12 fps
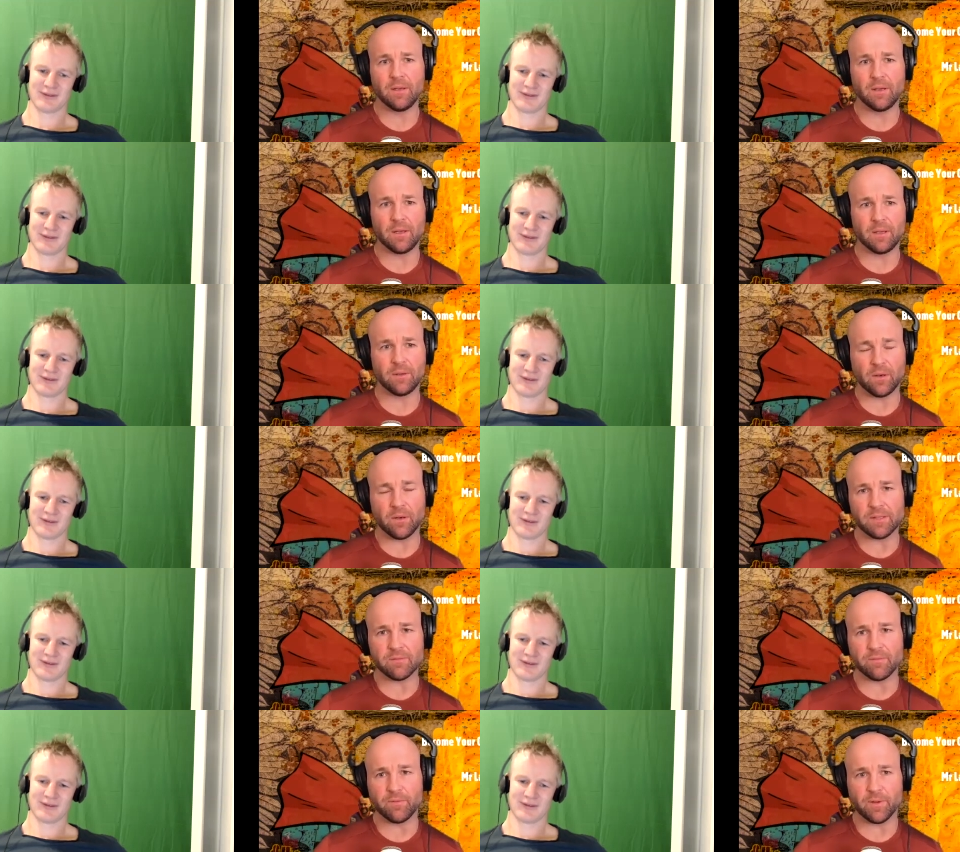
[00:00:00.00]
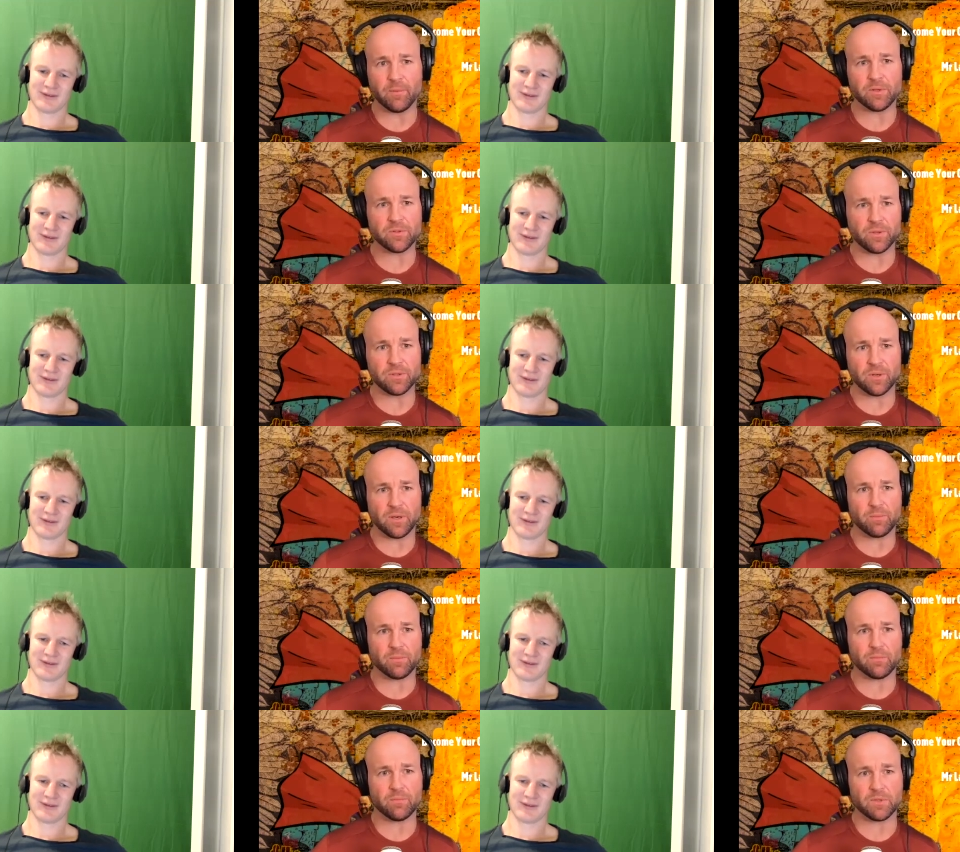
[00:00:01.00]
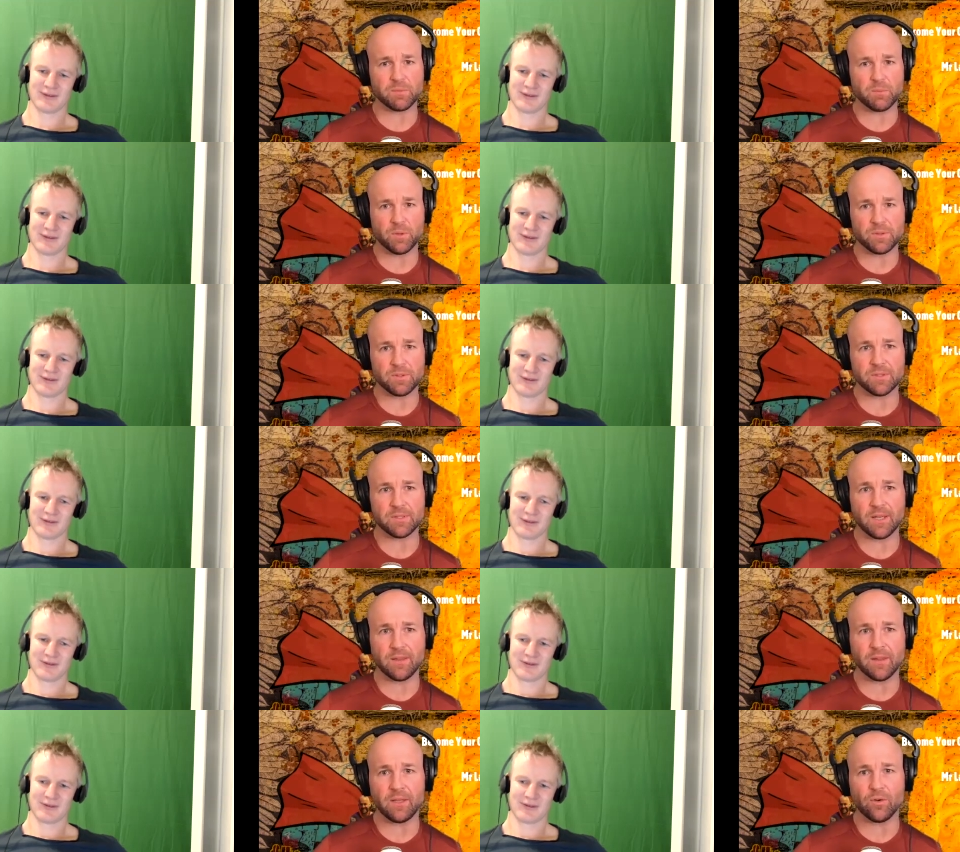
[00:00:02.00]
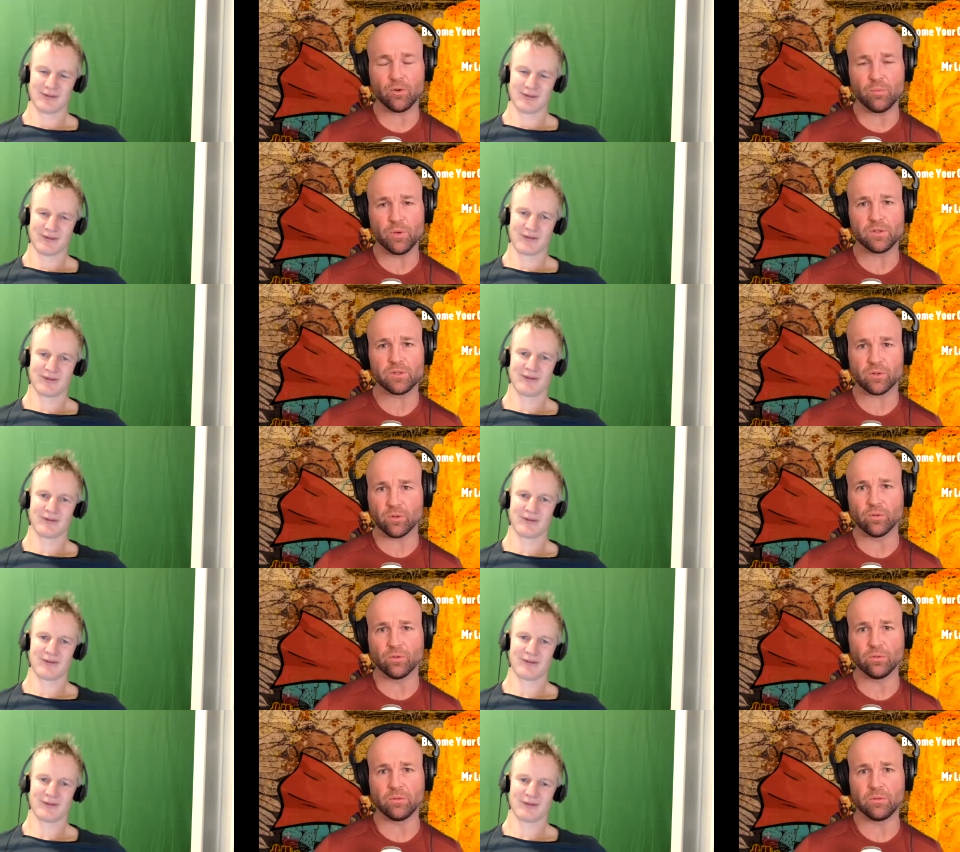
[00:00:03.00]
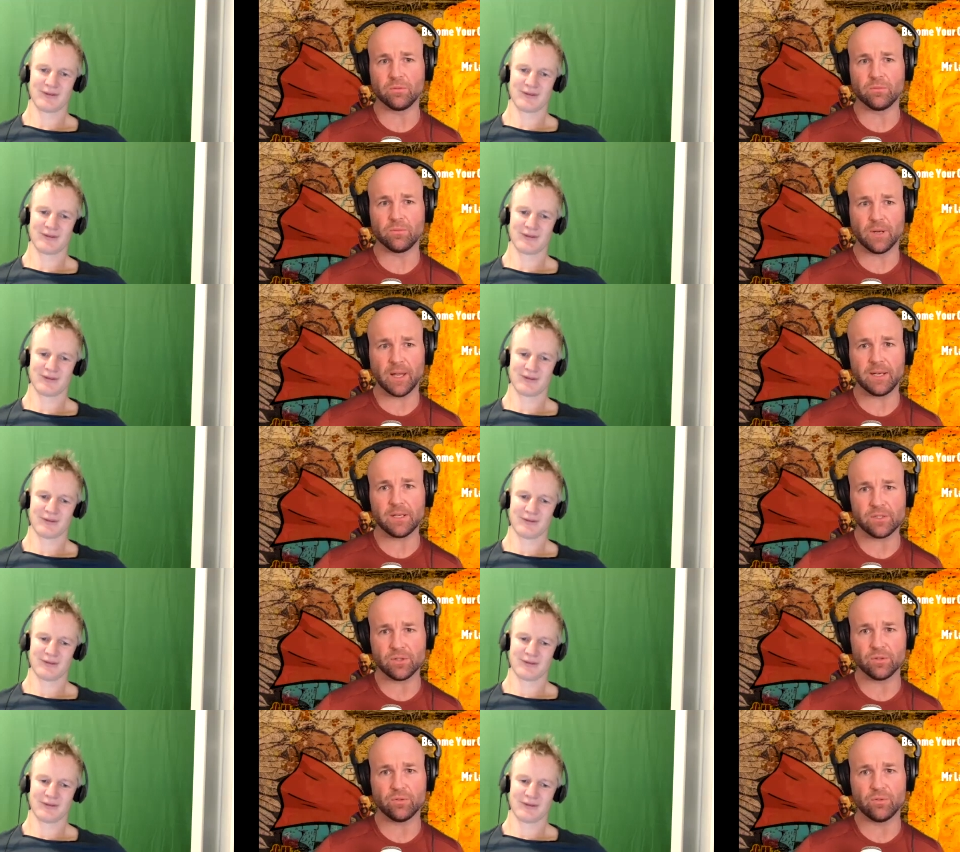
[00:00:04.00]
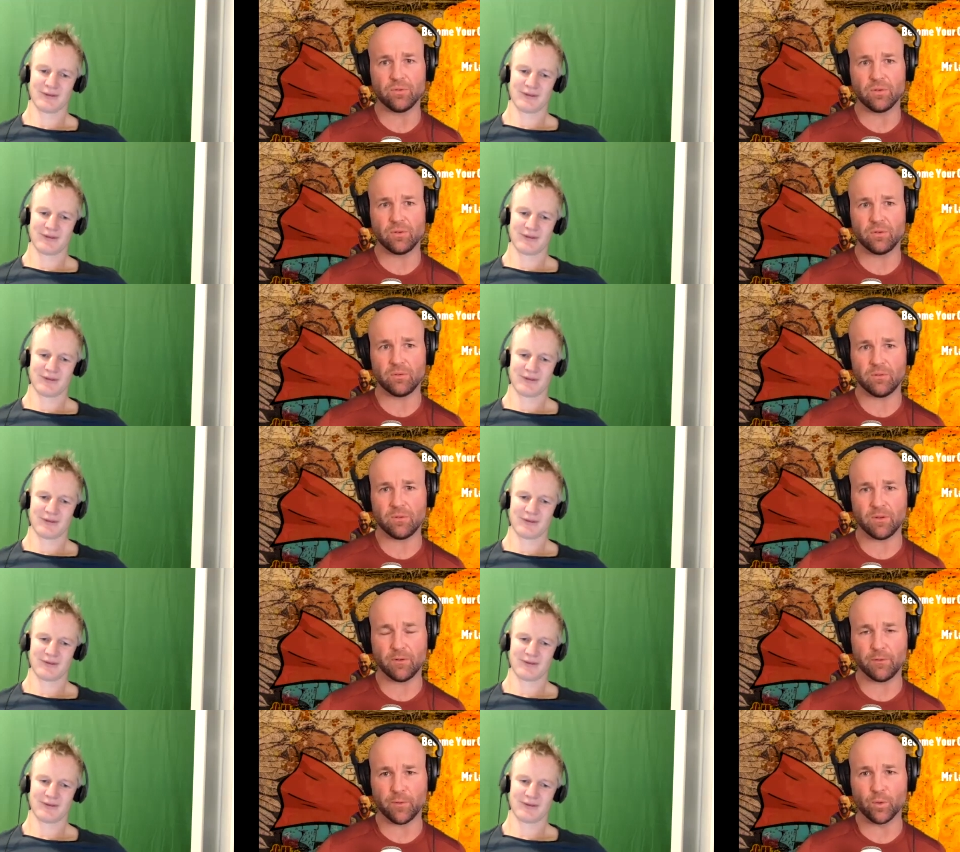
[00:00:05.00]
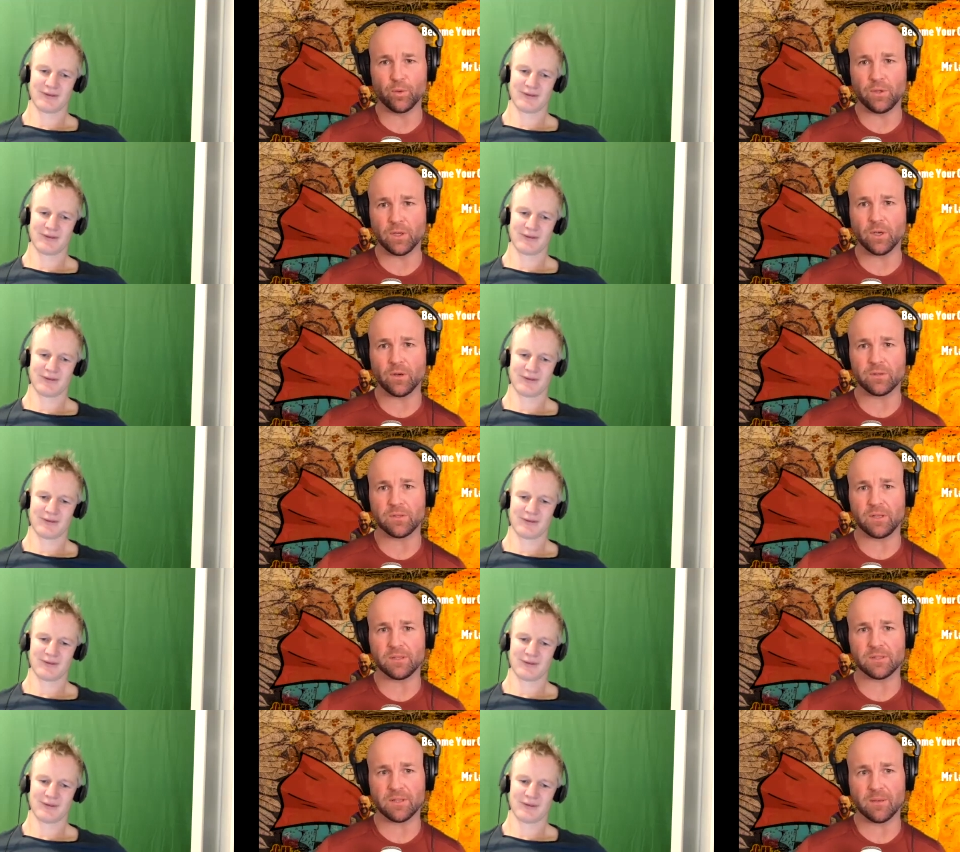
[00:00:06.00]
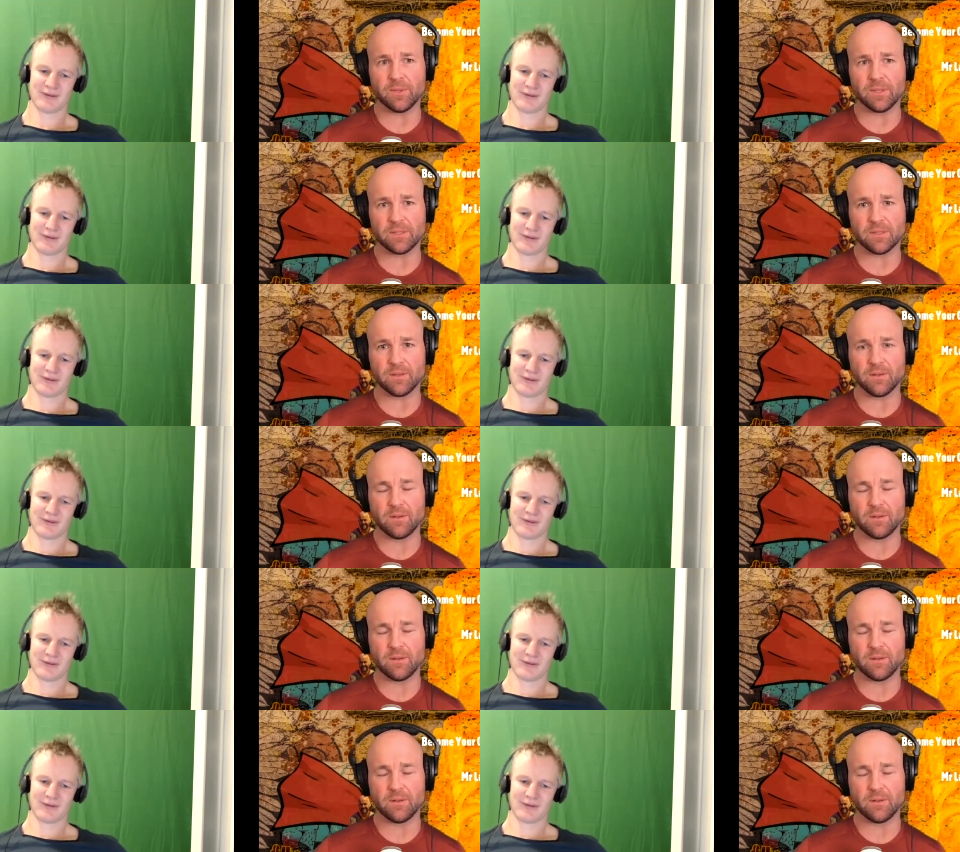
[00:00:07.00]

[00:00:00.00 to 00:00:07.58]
Speaker 1: uh, a lot of these inflammatory type responses, are they almost all related to the food that goes in our stomachs?